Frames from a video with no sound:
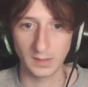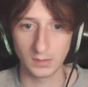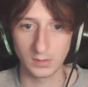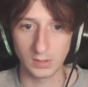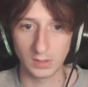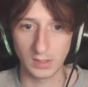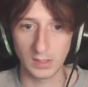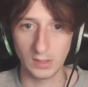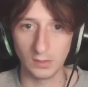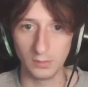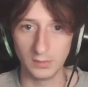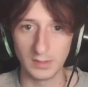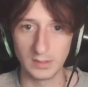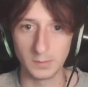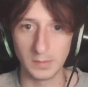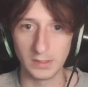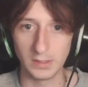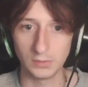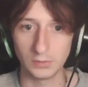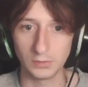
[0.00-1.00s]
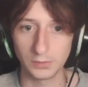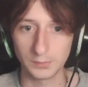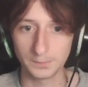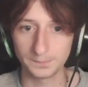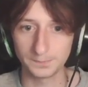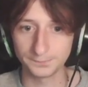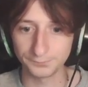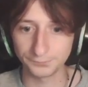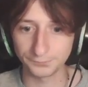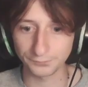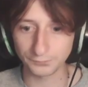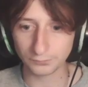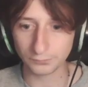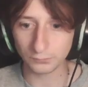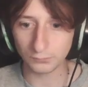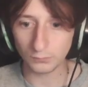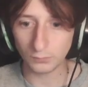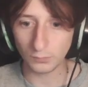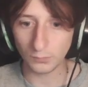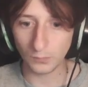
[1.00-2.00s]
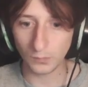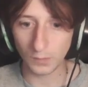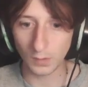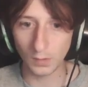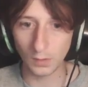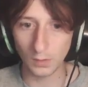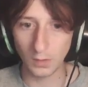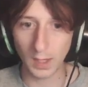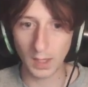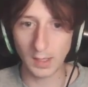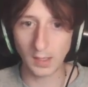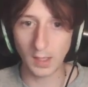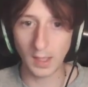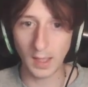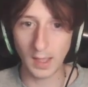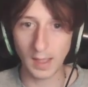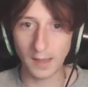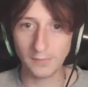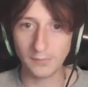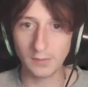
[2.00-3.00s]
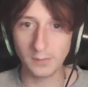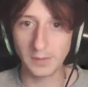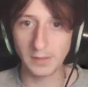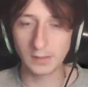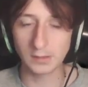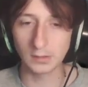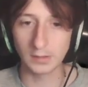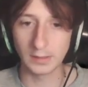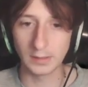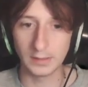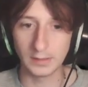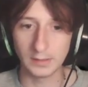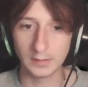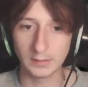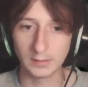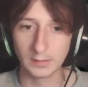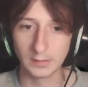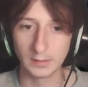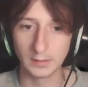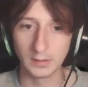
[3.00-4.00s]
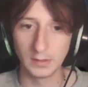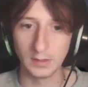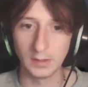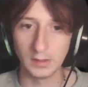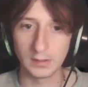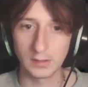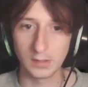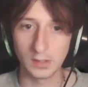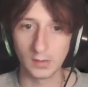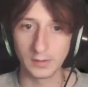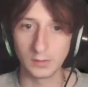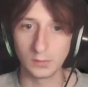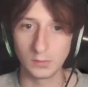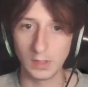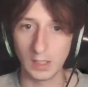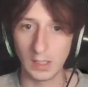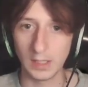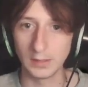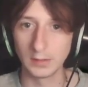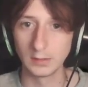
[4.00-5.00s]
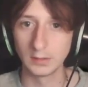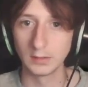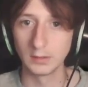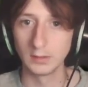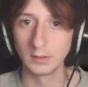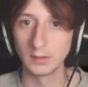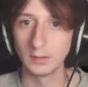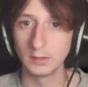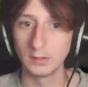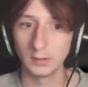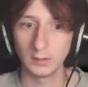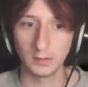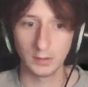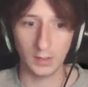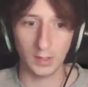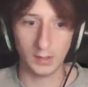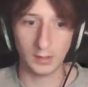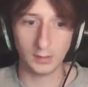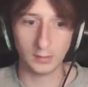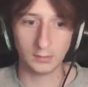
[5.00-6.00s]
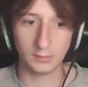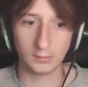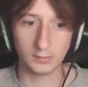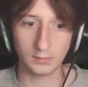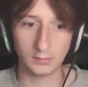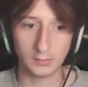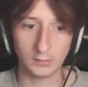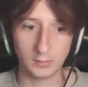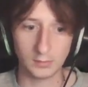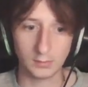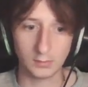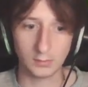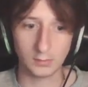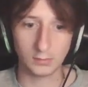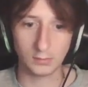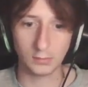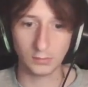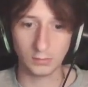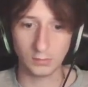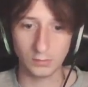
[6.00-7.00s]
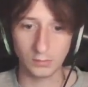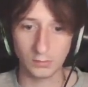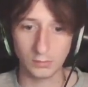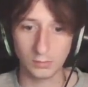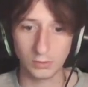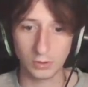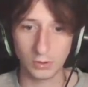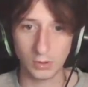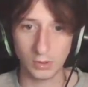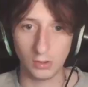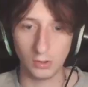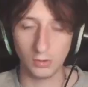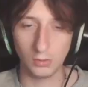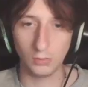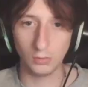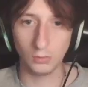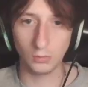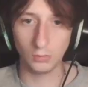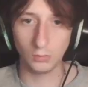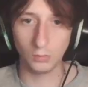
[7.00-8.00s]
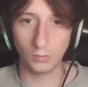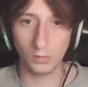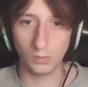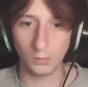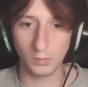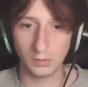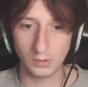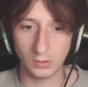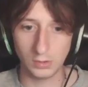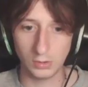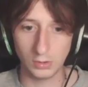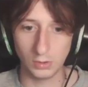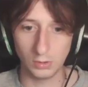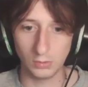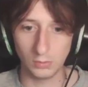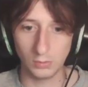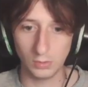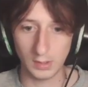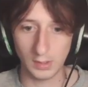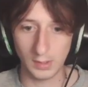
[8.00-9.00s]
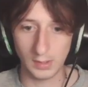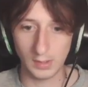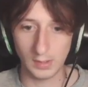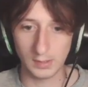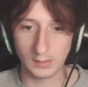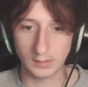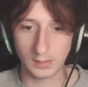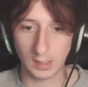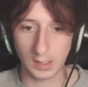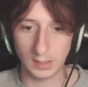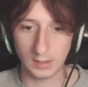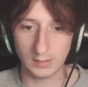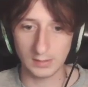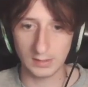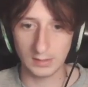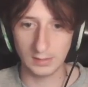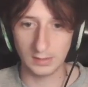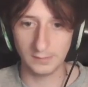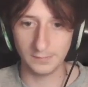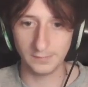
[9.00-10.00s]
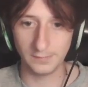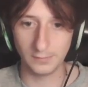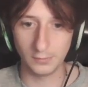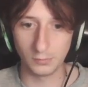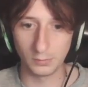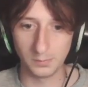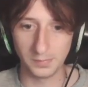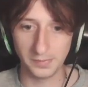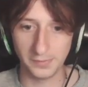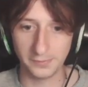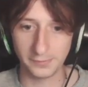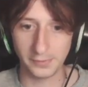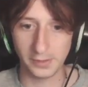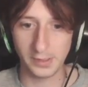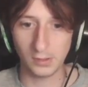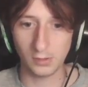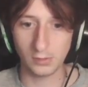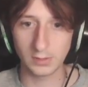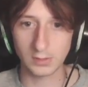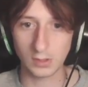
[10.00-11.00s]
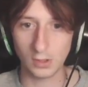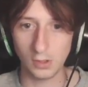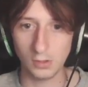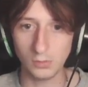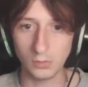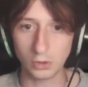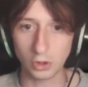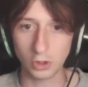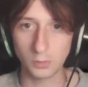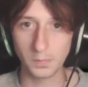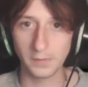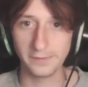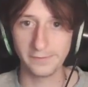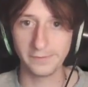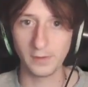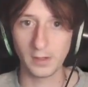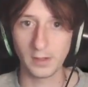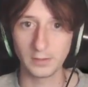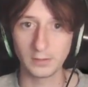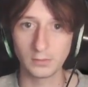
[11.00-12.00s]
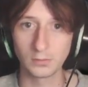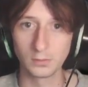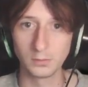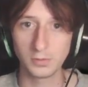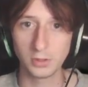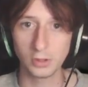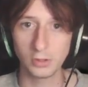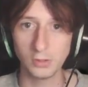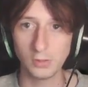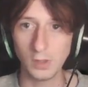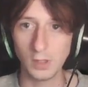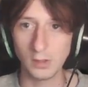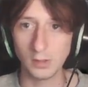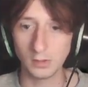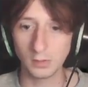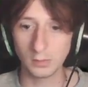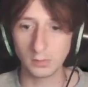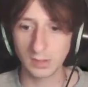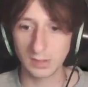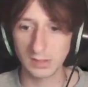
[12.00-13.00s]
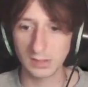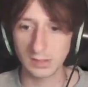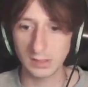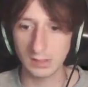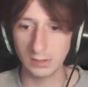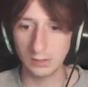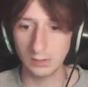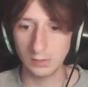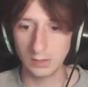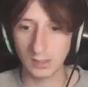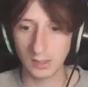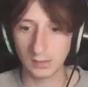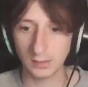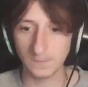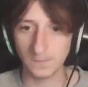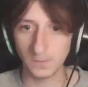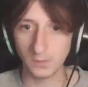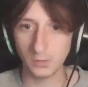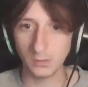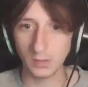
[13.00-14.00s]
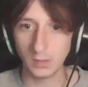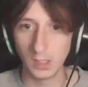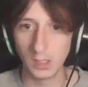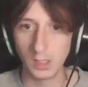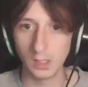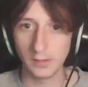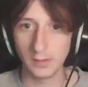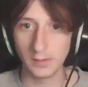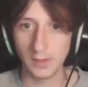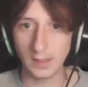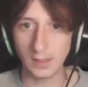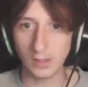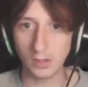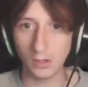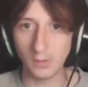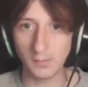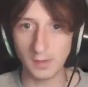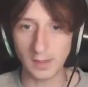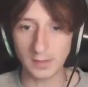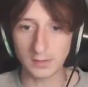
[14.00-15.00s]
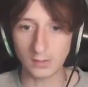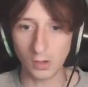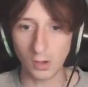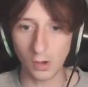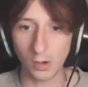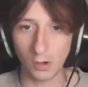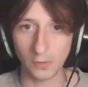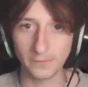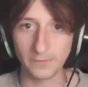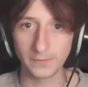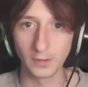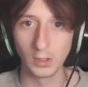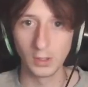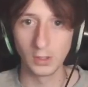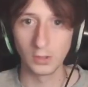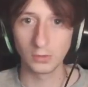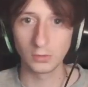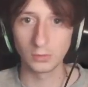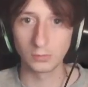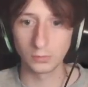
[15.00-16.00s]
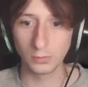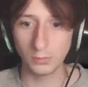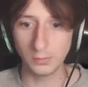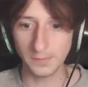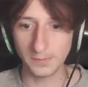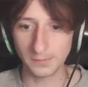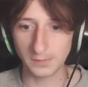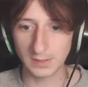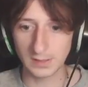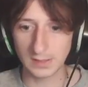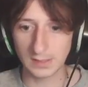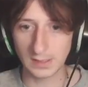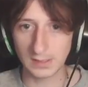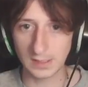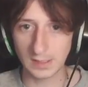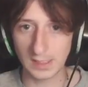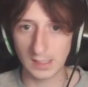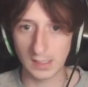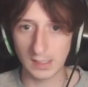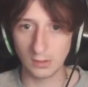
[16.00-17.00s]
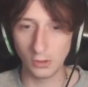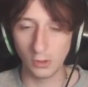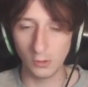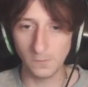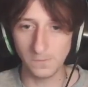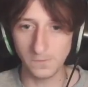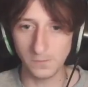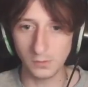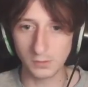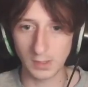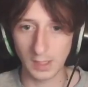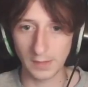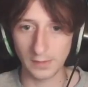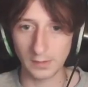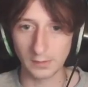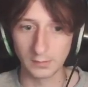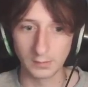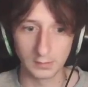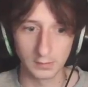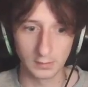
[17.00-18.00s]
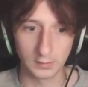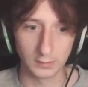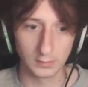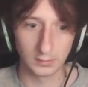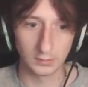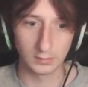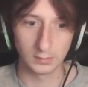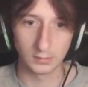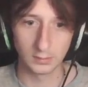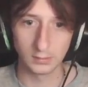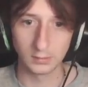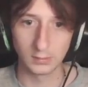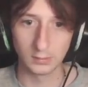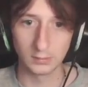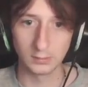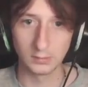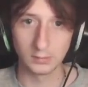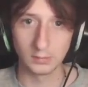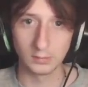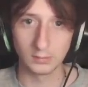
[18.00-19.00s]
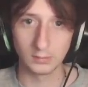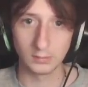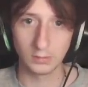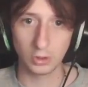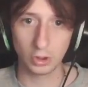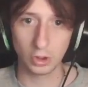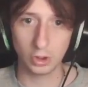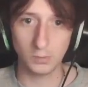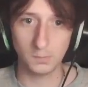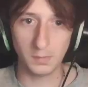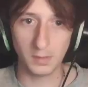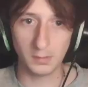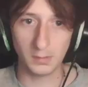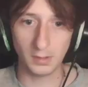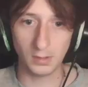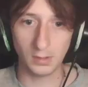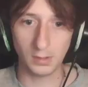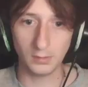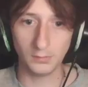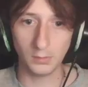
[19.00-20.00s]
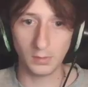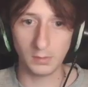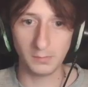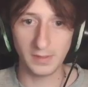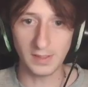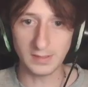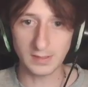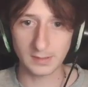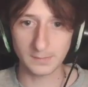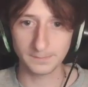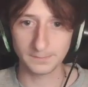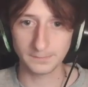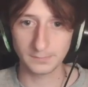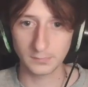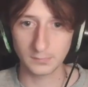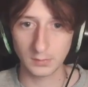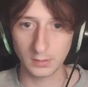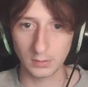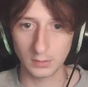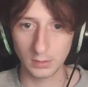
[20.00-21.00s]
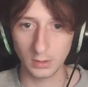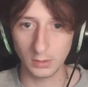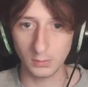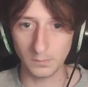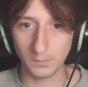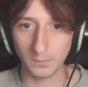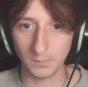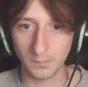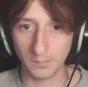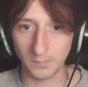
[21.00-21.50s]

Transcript: Just going to kill these beetles. Okay, every beetle here is going to die. Okay, so what we're going to do is I like to leave group 3 on its own. It should be fine. Group 2 are now going to continue to gather food. Their combat is off. Group 3 stays here. No food gather. We should be able to overwhelm this. Go.